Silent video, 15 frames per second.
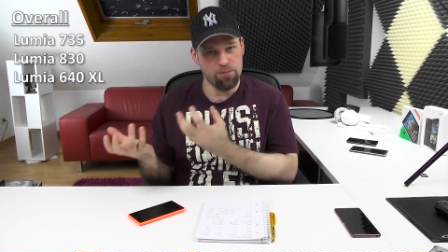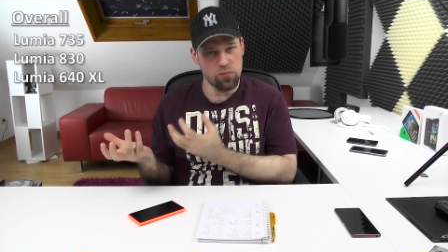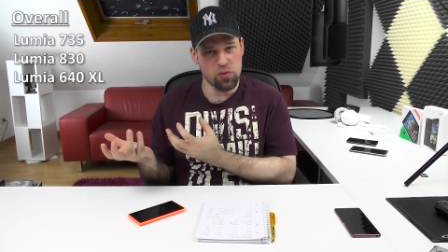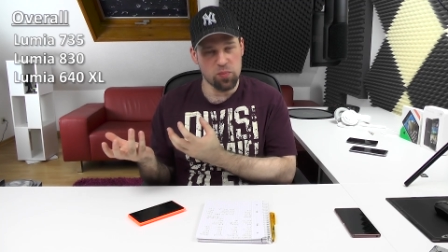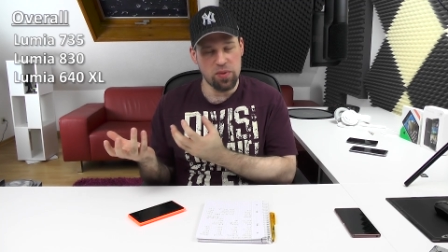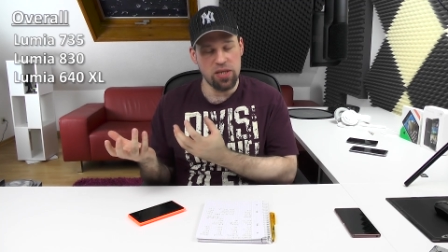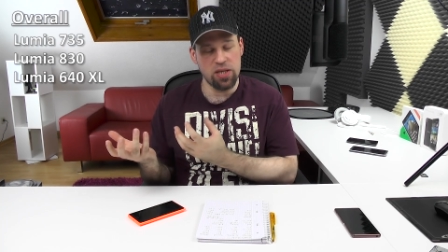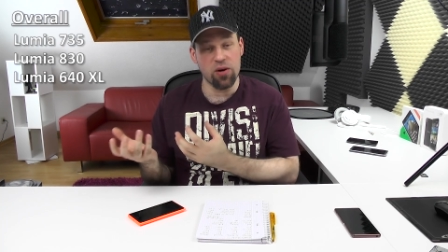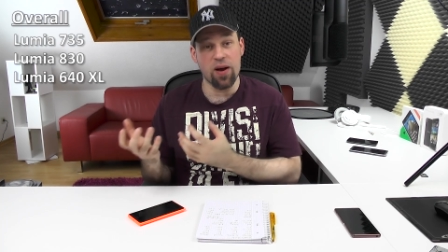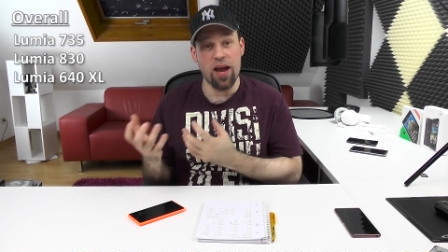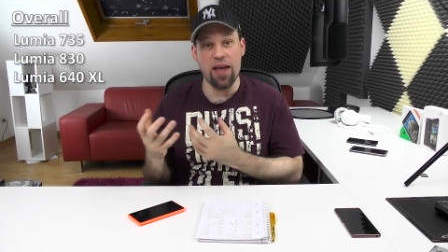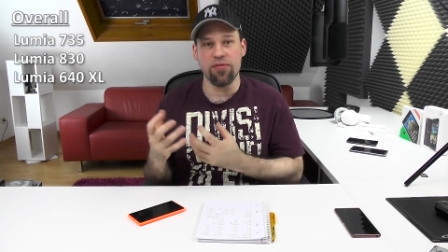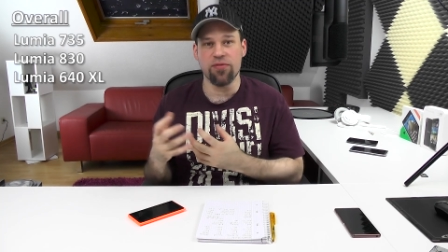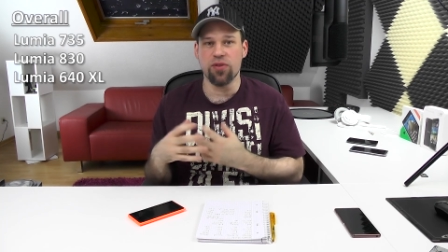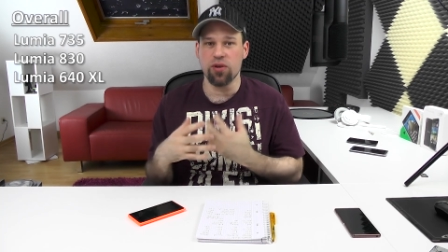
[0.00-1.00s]
speaker
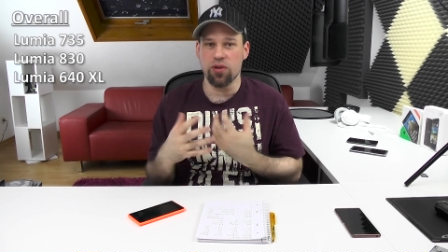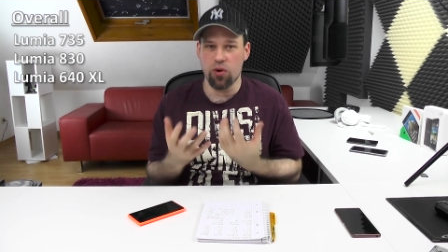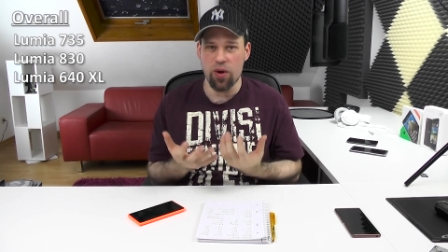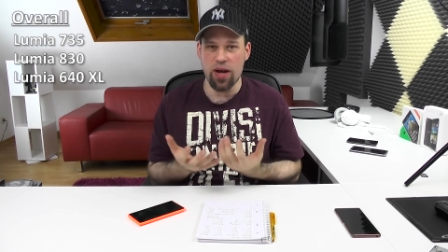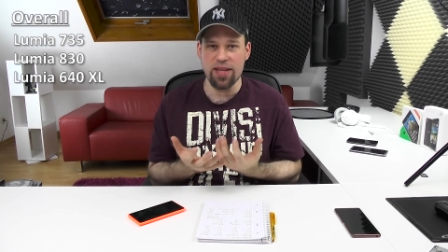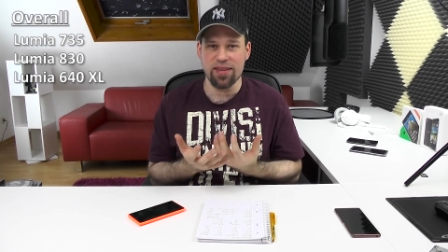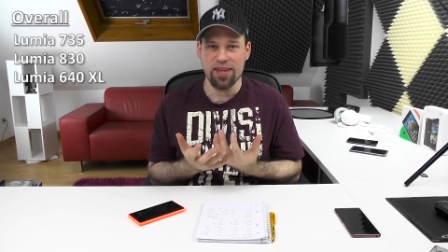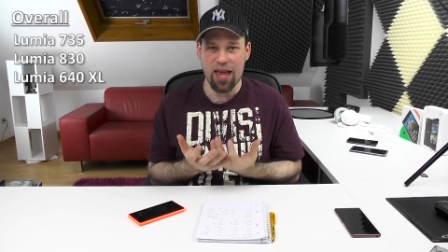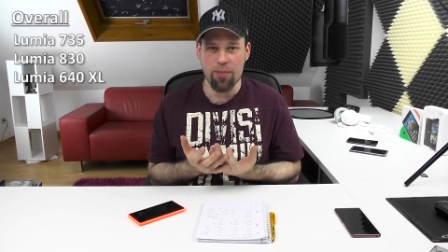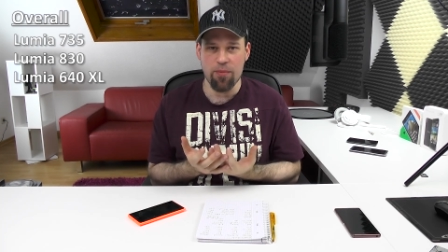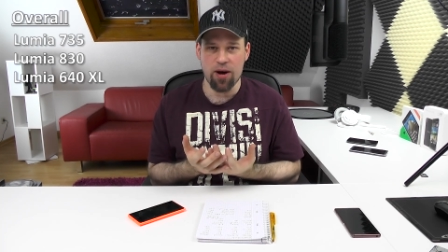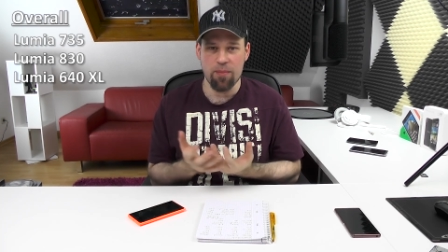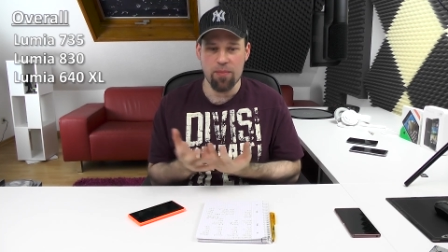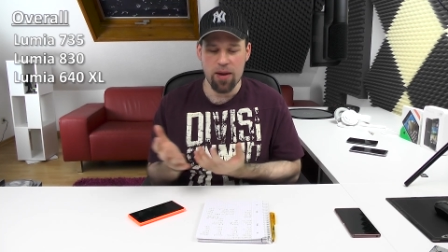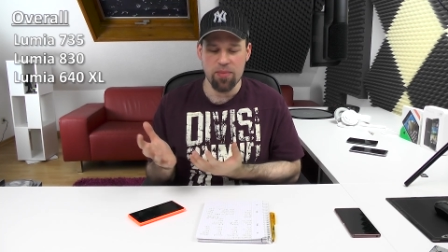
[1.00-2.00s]
and the great
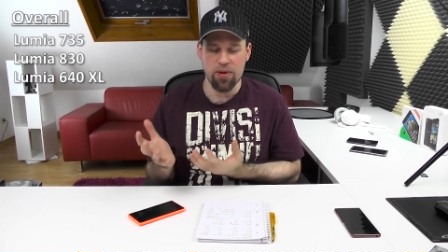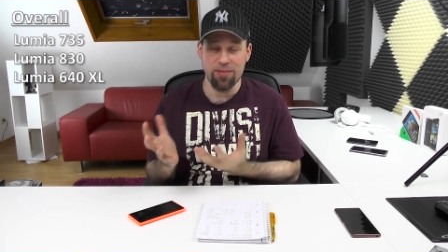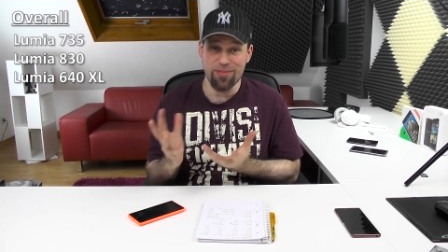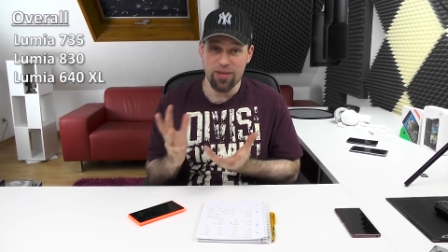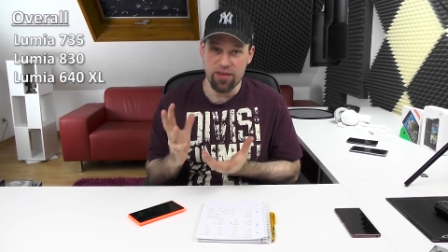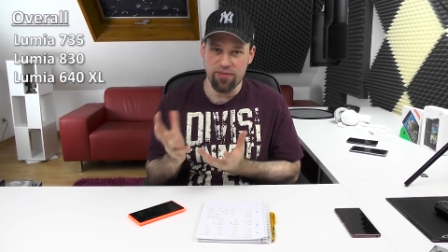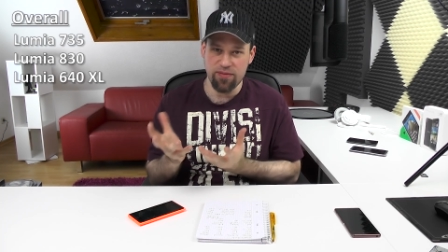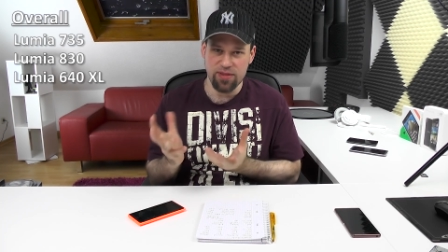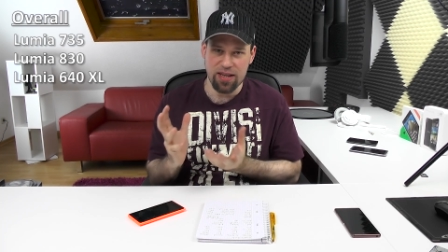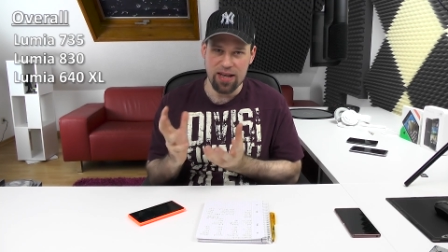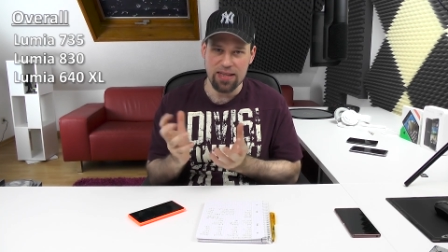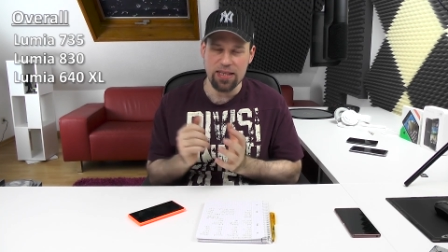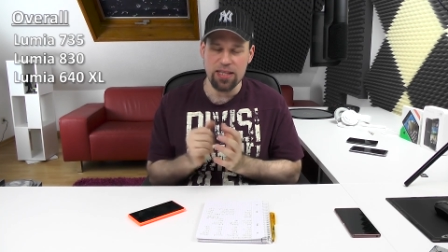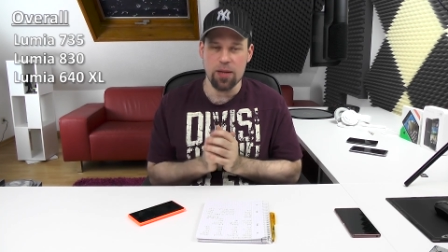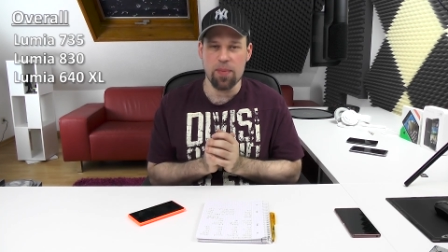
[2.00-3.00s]
camera, maybe even
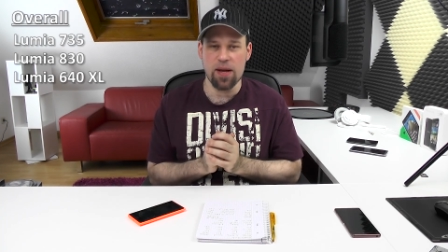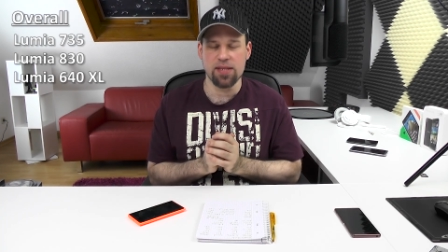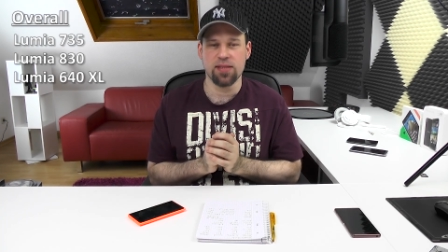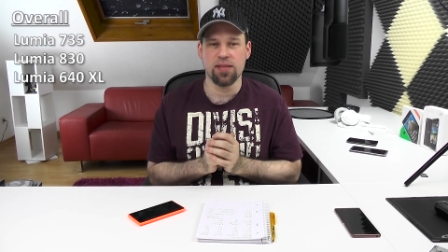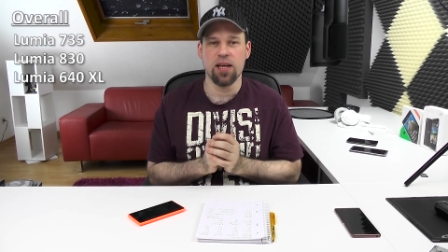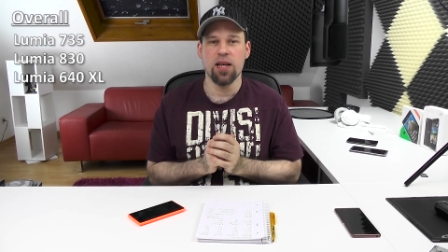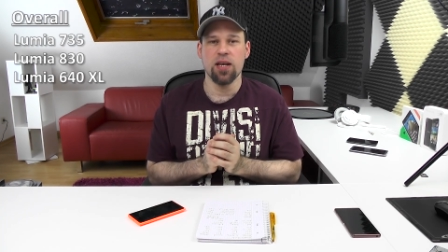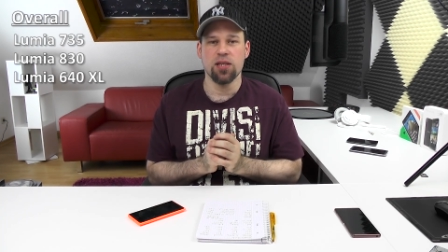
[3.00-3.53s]
slightly the best.